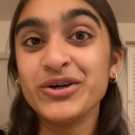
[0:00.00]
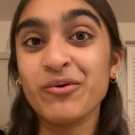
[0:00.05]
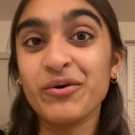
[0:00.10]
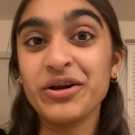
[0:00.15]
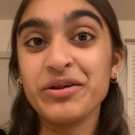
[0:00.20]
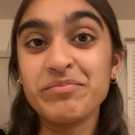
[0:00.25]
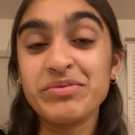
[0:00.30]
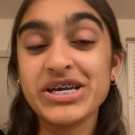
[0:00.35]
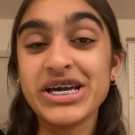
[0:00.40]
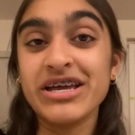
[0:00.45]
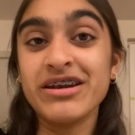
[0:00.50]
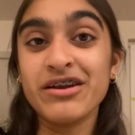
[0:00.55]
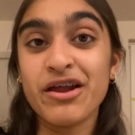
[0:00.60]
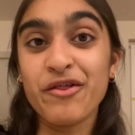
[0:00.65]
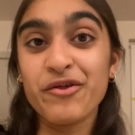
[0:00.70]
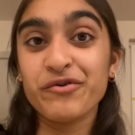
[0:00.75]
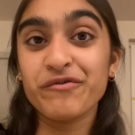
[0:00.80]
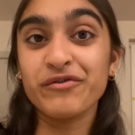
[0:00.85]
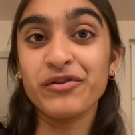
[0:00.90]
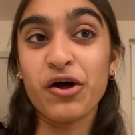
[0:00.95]
going to be
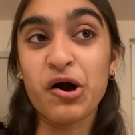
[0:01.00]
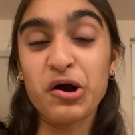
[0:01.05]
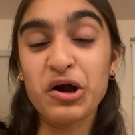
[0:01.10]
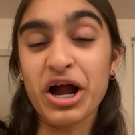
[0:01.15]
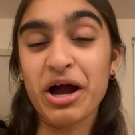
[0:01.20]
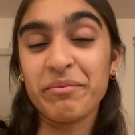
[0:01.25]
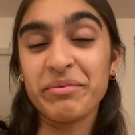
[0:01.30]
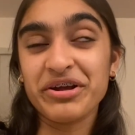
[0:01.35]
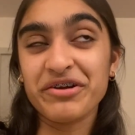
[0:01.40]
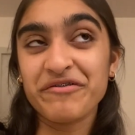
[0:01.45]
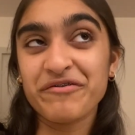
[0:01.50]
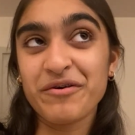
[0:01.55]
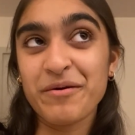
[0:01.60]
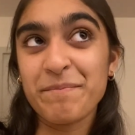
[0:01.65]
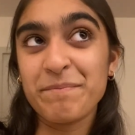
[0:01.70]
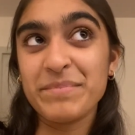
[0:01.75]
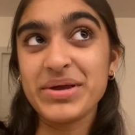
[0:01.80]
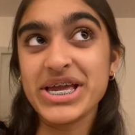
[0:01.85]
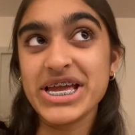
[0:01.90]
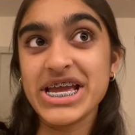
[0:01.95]
another vlog coming
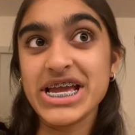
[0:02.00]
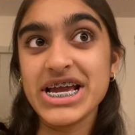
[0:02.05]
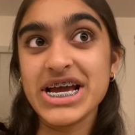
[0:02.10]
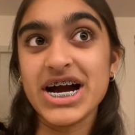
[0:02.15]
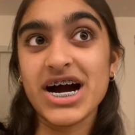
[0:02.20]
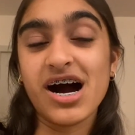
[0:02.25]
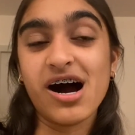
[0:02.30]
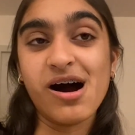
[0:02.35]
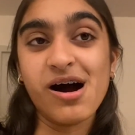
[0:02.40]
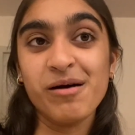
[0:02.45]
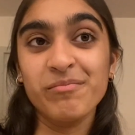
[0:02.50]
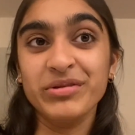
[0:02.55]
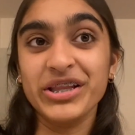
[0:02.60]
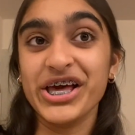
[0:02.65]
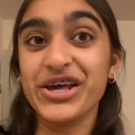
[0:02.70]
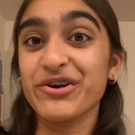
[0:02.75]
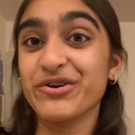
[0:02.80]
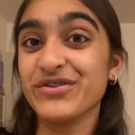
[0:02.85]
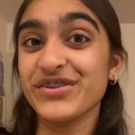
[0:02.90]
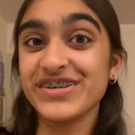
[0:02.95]
from me um,
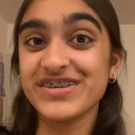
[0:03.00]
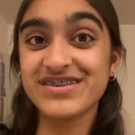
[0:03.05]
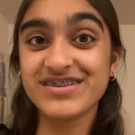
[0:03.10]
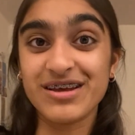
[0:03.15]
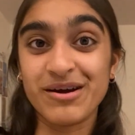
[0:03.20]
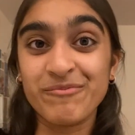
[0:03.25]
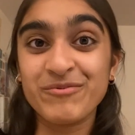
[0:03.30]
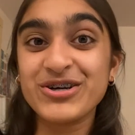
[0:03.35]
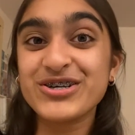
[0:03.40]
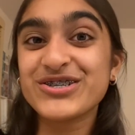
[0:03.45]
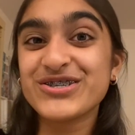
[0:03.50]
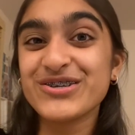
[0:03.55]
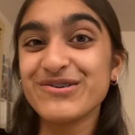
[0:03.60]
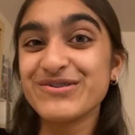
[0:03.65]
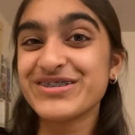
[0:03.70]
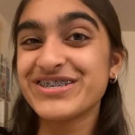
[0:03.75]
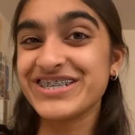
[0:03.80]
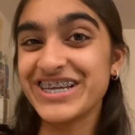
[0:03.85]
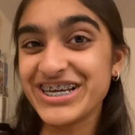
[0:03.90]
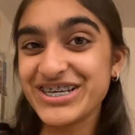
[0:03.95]
later this summer so
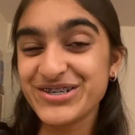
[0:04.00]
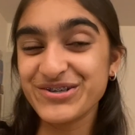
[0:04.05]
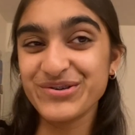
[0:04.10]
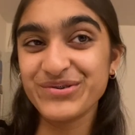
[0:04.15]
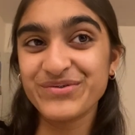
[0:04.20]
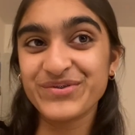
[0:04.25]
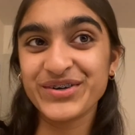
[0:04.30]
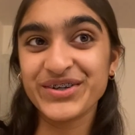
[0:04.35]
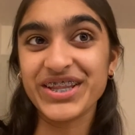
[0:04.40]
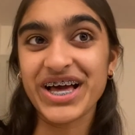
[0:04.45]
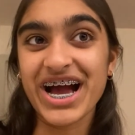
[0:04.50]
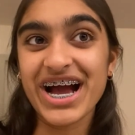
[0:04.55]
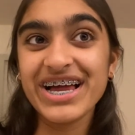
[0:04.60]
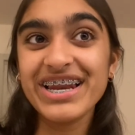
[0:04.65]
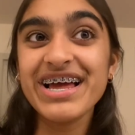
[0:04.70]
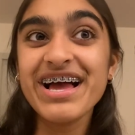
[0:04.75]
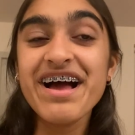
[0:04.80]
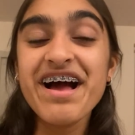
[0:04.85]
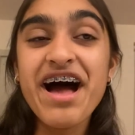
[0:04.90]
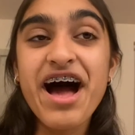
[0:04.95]
stay tuned for that.
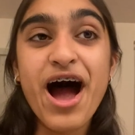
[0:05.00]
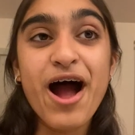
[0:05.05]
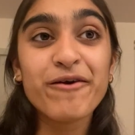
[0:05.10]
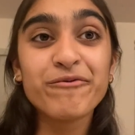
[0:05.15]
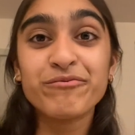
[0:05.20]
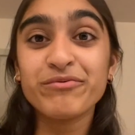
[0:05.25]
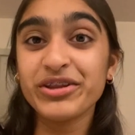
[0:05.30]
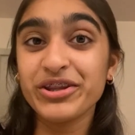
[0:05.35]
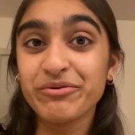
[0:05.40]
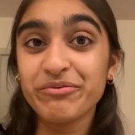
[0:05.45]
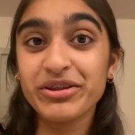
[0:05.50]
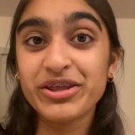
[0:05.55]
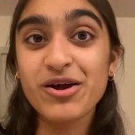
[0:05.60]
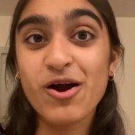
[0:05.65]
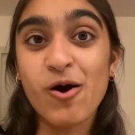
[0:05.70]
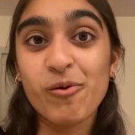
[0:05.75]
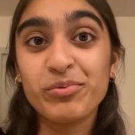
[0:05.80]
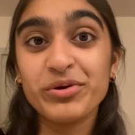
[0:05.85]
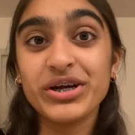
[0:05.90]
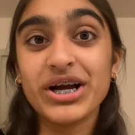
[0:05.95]
I really really
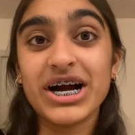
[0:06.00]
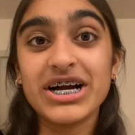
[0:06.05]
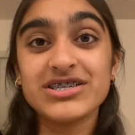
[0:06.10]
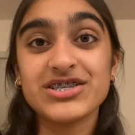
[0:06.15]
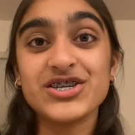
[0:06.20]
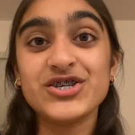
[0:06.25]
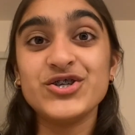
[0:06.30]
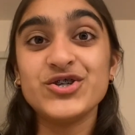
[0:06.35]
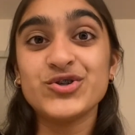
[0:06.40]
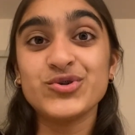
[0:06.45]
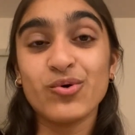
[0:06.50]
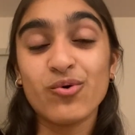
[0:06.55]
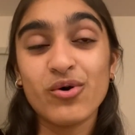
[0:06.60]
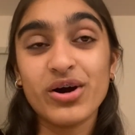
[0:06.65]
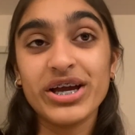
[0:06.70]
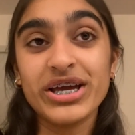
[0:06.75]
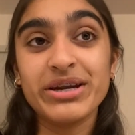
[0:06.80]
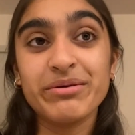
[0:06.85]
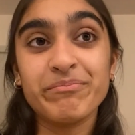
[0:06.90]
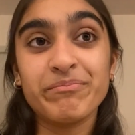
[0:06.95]
hope you guys
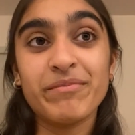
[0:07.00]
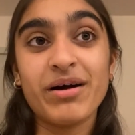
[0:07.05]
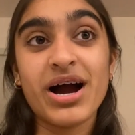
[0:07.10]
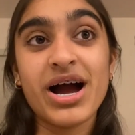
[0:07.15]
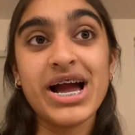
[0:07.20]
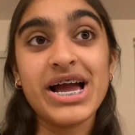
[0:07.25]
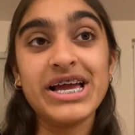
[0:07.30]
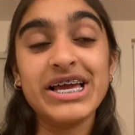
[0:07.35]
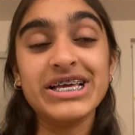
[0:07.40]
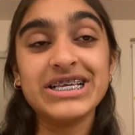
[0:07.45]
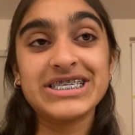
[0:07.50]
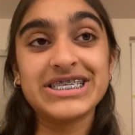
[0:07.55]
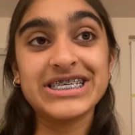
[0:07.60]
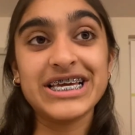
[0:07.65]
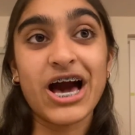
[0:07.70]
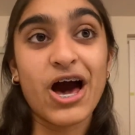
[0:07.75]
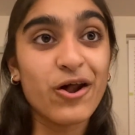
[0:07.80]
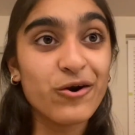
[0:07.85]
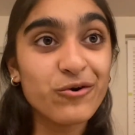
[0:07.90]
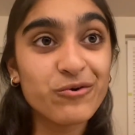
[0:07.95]
enjoyed my
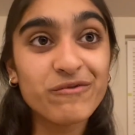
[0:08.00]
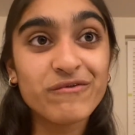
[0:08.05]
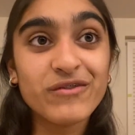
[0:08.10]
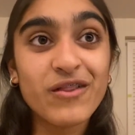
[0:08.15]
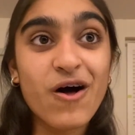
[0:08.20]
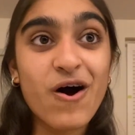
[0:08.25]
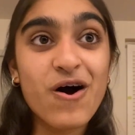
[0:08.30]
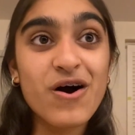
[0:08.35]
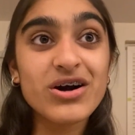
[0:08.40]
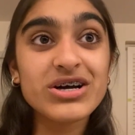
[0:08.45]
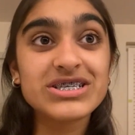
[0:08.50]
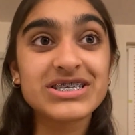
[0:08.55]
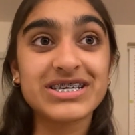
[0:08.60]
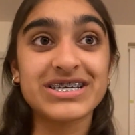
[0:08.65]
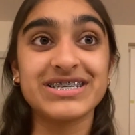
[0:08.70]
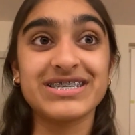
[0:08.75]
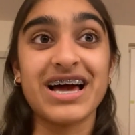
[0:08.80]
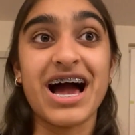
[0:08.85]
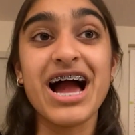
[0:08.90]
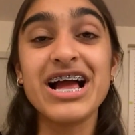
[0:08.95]
Seattle vlogs
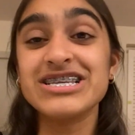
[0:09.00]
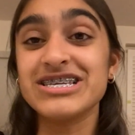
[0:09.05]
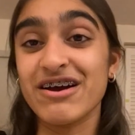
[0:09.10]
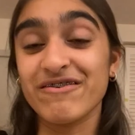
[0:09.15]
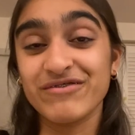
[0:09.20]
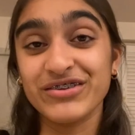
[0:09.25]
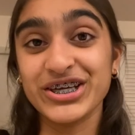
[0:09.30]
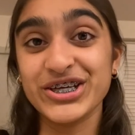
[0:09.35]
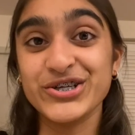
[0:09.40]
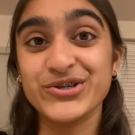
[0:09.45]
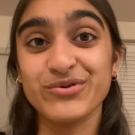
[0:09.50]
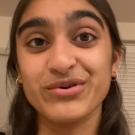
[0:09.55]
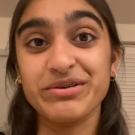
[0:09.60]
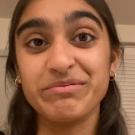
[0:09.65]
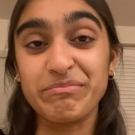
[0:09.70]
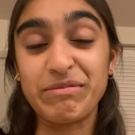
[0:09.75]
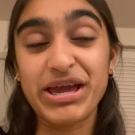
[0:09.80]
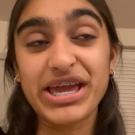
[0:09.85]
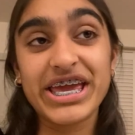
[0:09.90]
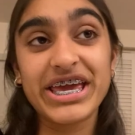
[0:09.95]
because I definitely enjoyed
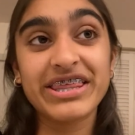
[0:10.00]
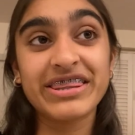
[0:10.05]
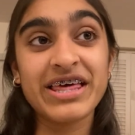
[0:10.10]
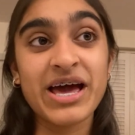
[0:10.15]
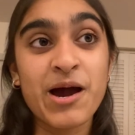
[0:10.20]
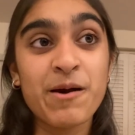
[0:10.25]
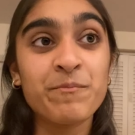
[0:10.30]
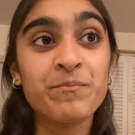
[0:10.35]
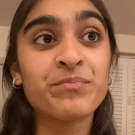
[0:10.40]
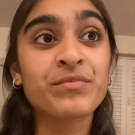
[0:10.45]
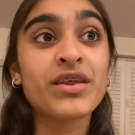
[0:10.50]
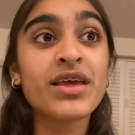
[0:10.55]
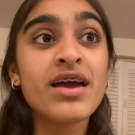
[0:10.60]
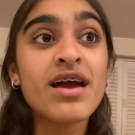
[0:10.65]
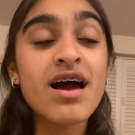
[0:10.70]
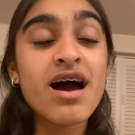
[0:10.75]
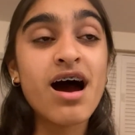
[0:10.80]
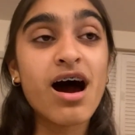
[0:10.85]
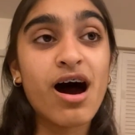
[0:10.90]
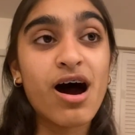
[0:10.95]
making them
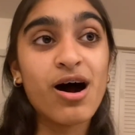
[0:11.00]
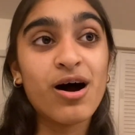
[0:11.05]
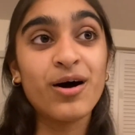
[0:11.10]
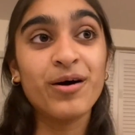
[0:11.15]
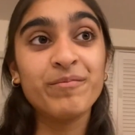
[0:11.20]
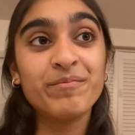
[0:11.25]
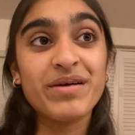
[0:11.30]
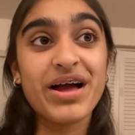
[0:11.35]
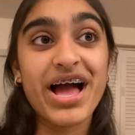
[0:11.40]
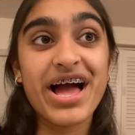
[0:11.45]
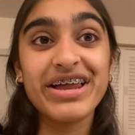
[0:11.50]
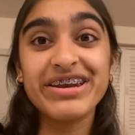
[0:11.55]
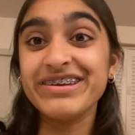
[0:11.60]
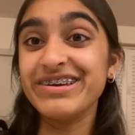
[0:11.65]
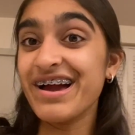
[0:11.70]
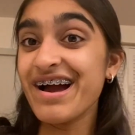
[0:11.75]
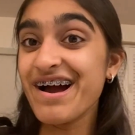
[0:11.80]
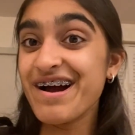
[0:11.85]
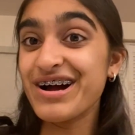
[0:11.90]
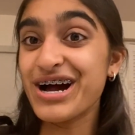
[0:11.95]
um, and
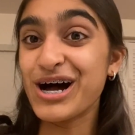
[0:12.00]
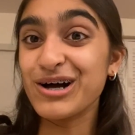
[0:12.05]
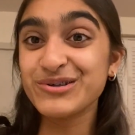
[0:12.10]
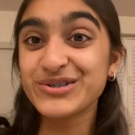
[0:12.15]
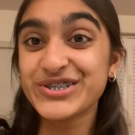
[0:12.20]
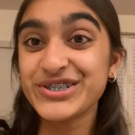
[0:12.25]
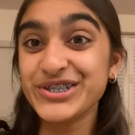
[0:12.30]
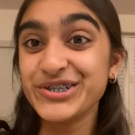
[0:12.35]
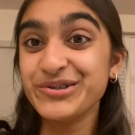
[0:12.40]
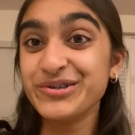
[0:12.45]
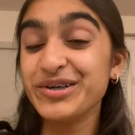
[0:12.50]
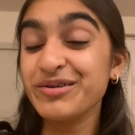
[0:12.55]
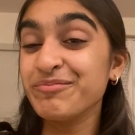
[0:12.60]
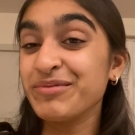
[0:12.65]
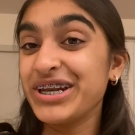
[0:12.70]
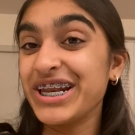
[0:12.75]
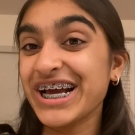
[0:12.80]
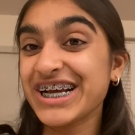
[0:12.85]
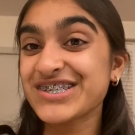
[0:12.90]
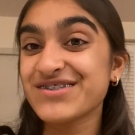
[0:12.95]
yeah I'll see you in the
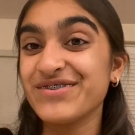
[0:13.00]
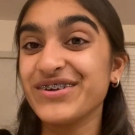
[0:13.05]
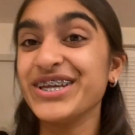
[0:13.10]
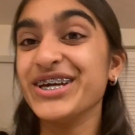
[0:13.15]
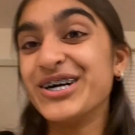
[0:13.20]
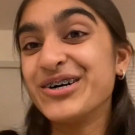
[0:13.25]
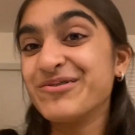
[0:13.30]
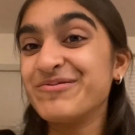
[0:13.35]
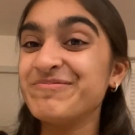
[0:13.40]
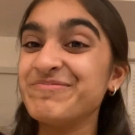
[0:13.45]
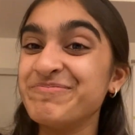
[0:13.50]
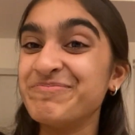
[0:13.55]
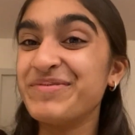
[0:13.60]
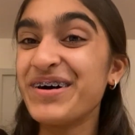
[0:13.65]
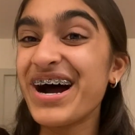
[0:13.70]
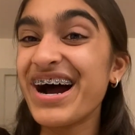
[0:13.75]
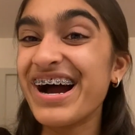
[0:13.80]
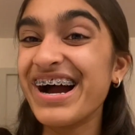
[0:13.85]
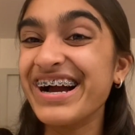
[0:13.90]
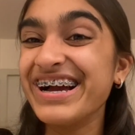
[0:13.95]
next video.
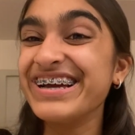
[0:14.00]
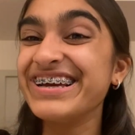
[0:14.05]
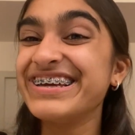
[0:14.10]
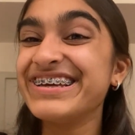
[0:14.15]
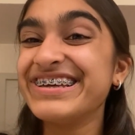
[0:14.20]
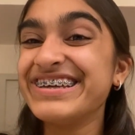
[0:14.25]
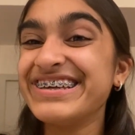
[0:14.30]
Bye!